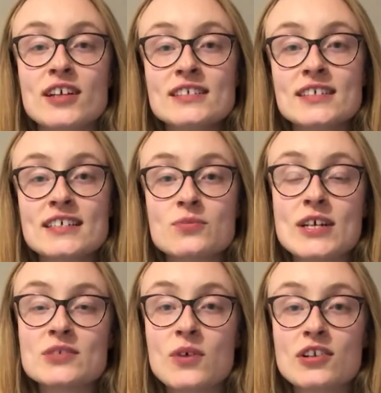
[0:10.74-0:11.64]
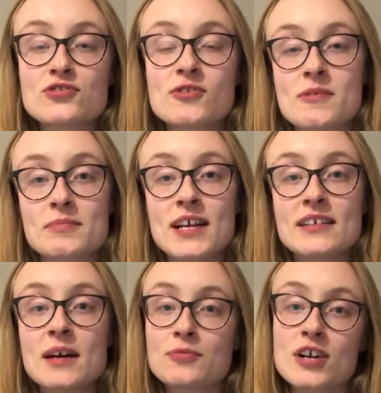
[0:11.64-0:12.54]
Corunna Site's wastewater treatment
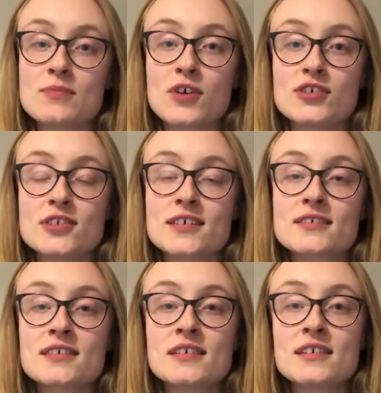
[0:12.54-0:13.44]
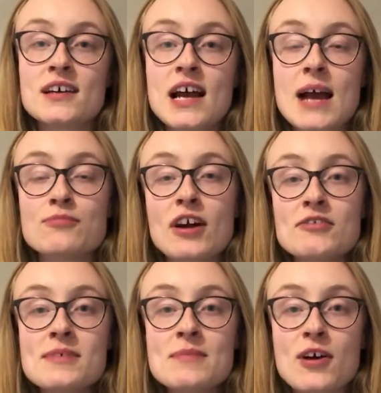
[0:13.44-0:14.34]
plant upgrade project. I'm proud
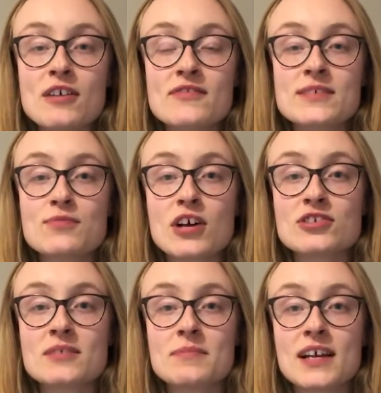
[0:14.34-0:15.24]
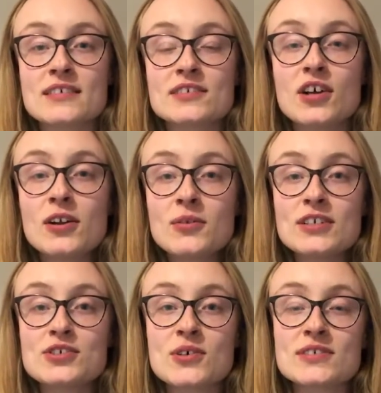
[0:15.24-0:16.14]
to be a part of this project because it not only
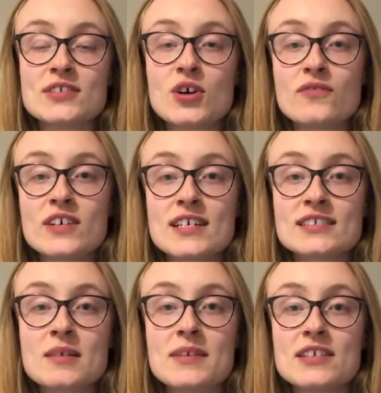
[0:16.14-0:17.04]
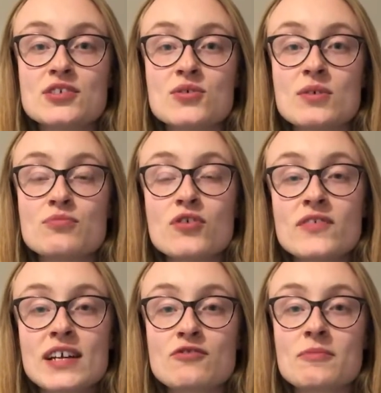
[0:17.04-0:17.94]
shows that Nova is committed to
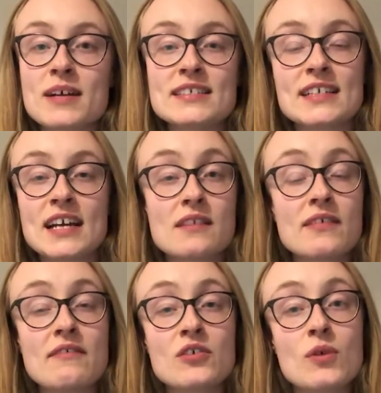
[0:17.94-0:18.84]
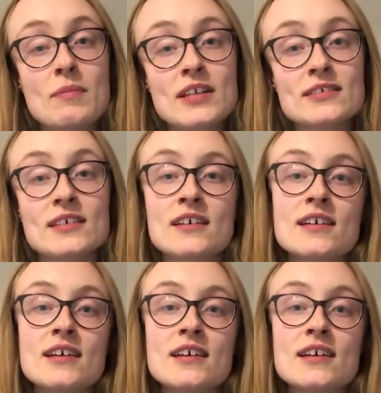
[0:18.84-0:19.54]
improving and replacing end of life equipment,